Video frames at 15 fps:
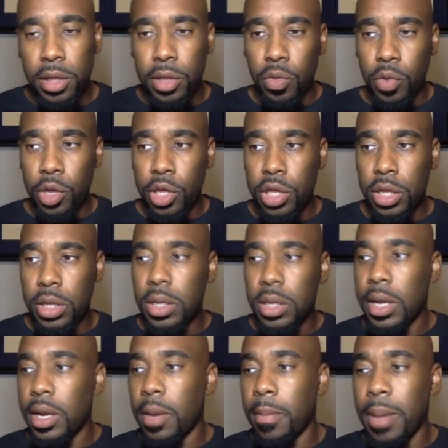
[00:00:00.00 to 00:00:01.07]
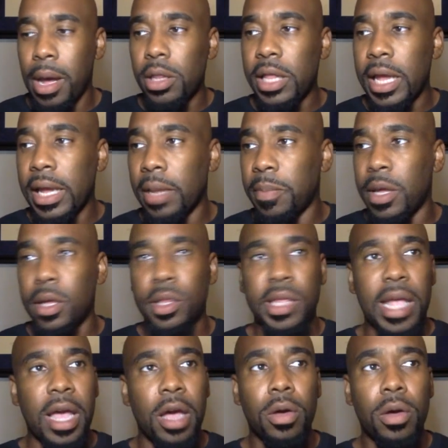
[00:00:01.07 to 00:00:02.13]
situation and about like because
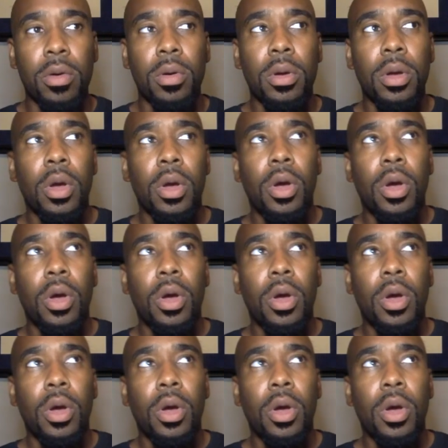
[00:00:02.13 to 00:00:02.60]
now